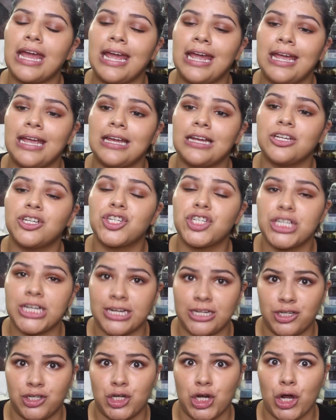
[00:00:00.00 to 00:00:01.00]
a
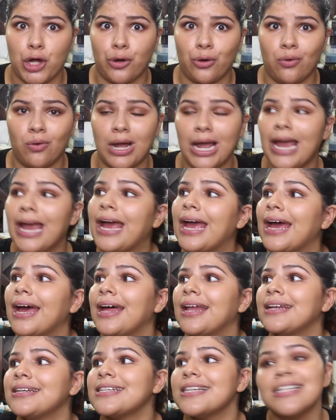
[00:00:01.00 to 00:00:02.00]
shit show
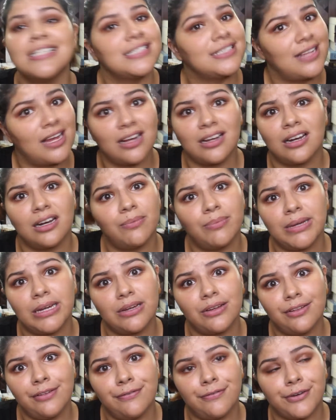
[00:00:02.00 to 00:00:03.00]
and it's not gonna be
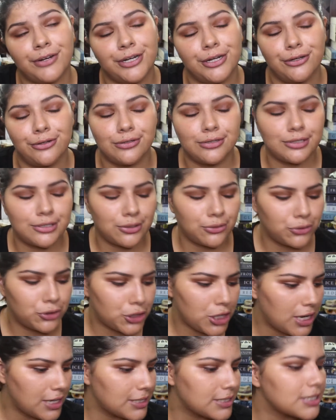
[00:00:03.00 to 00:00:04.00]
good for you. So
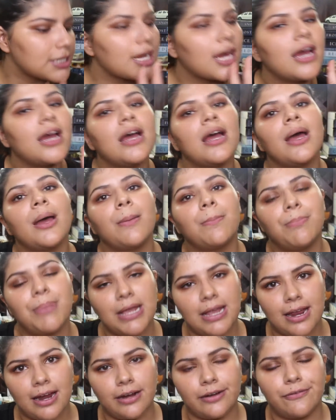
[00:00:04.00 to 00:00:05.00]
just be
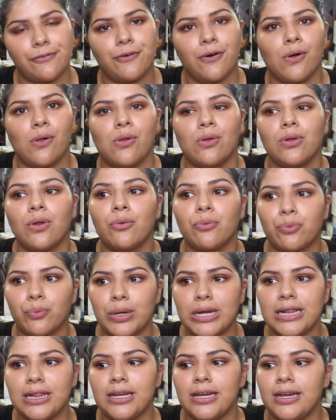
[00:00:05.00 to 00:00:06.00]
careful.
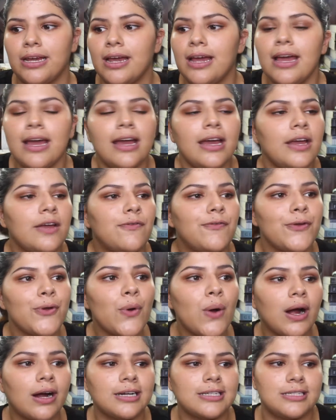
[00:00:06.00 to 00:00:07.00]
Really, if
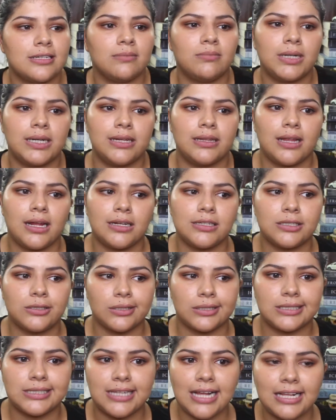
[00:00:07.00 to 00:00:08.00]
you are somebody that is
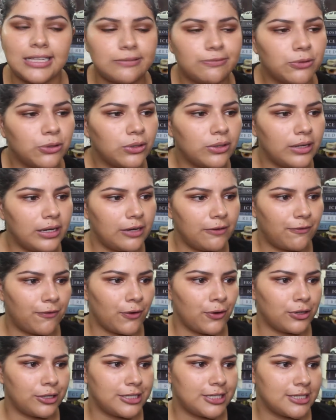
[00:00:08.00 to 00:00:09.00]
successful, if
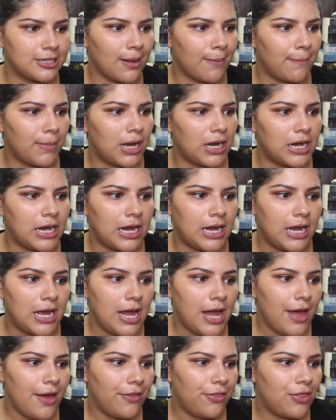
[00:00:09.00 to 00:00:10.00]
you're somebody
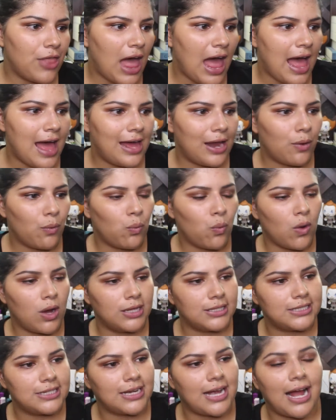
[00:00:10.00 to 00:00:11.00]
that
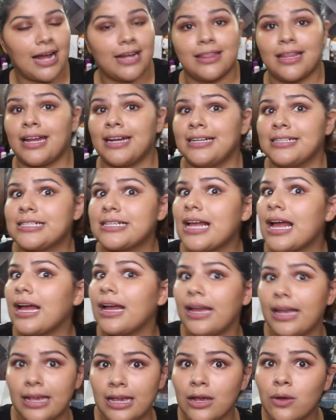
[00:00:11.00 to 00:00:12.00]
wants a guy that is
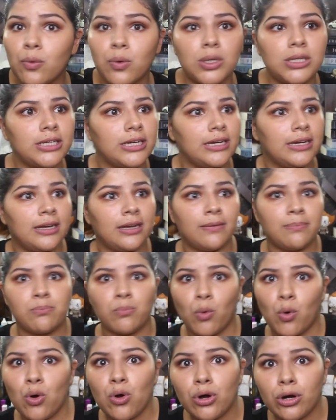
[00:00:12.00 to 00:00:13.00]
equally
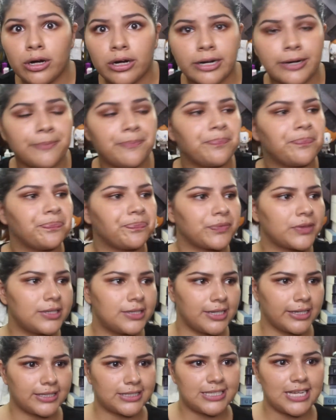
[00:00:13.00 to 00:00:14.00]
more
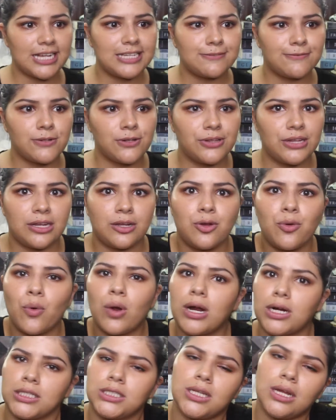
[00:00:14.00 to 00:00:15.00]
successful than you
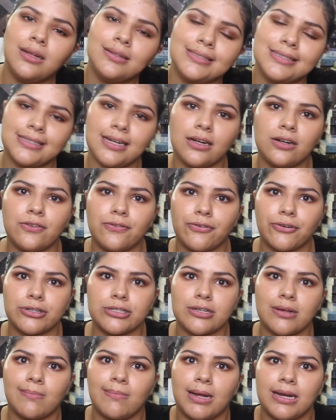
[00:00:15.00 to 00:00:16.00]
are, don't settle for
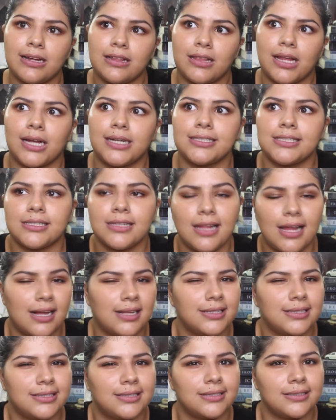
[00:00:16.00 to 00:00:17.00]
somebody that is
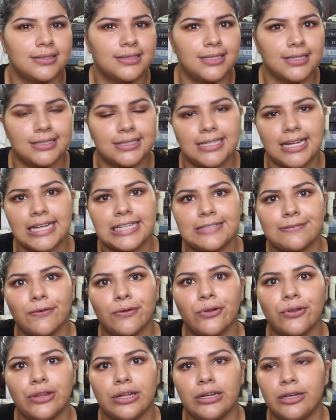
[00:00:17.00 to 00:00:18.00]
less
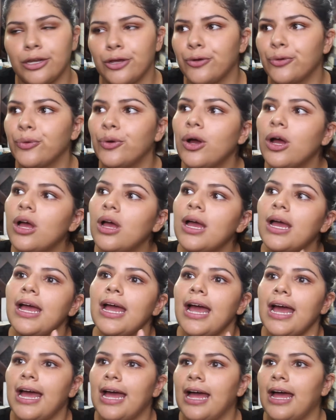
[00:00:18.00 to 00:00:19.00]
successful than you.
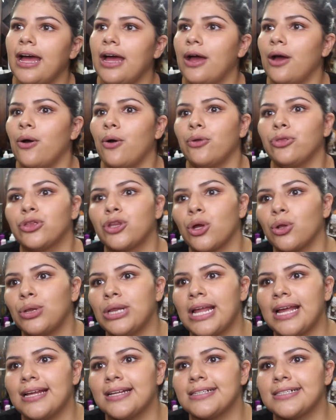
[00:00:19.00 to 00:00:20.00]

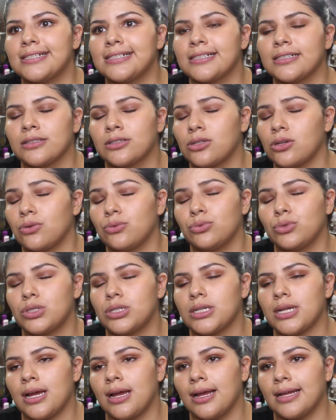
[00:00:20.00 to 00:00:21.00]

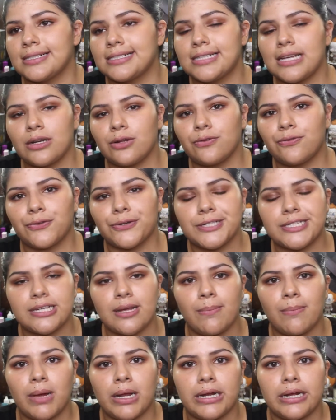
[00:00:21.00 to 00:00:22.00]
Don't settle for
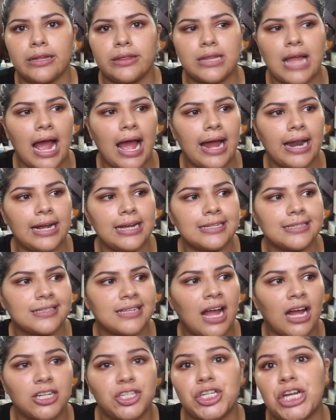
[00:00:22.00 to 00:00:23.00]
somebody that is
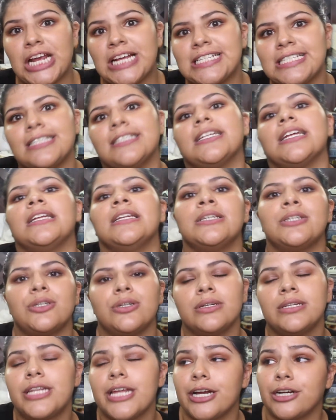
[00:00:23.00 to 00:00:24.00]
not chasing
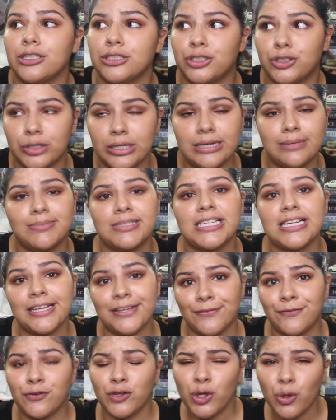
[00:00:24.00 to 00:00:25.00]
their dreams
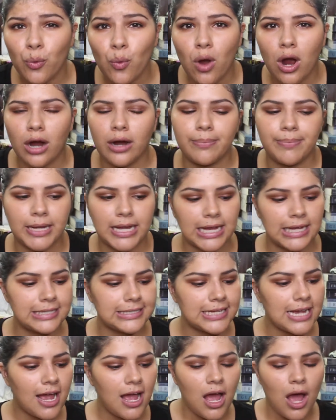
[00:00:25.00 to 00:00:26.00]
if you are, because